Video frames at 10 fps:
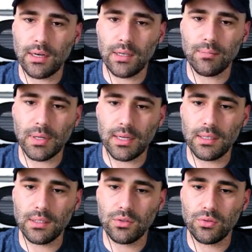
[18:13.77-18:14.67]
but I
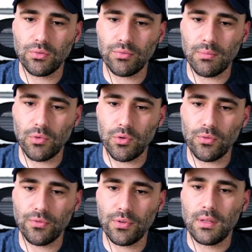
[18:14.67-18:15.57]
need to
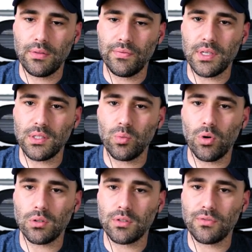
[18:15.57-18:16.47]
remove these
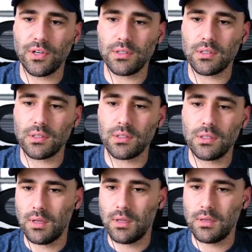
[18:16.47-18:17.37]
walls first.
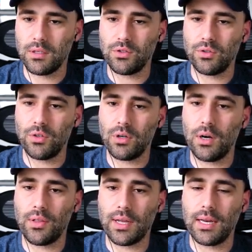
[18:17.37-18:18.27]
Because you know
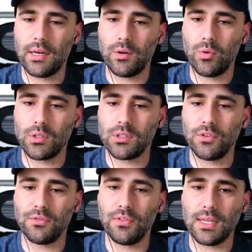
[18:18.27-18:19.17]
how the gallery works
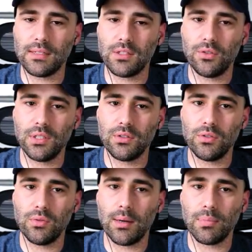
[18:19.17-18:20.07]
for flats, you need
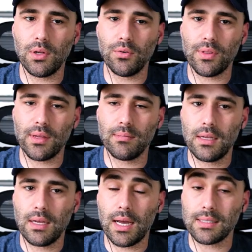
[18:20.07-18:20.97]
to upload them
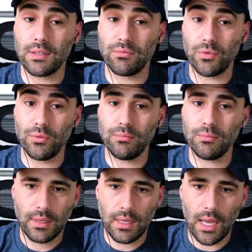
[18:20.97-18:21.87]
as a room.
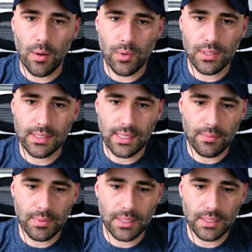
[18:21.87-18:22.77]
I will
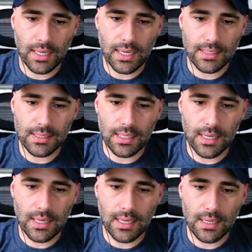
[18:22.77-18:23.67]
save it as
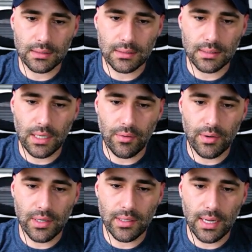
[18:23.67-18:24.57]
a
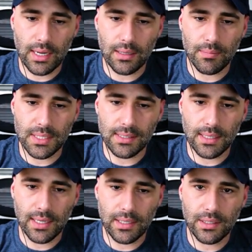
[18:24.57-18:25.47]
career and
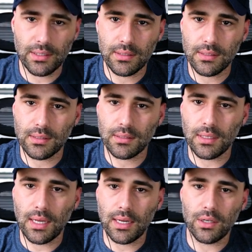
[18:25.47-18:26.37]
miscellaneous
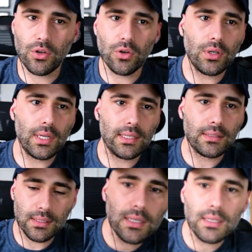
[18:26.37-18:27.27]
and call
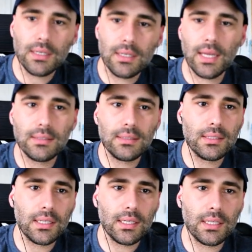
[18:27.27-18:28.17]
it
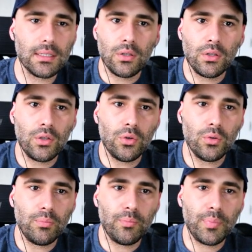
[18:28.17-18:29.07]
19
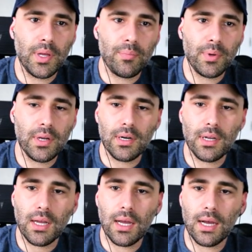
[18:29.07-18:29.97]
Culpeper
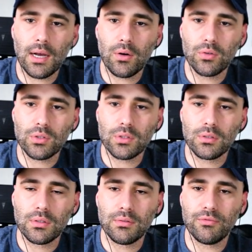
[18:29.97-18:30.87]
House
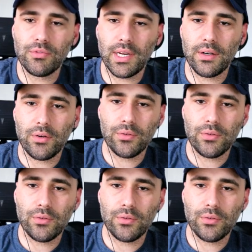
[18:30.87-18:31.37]
Reno.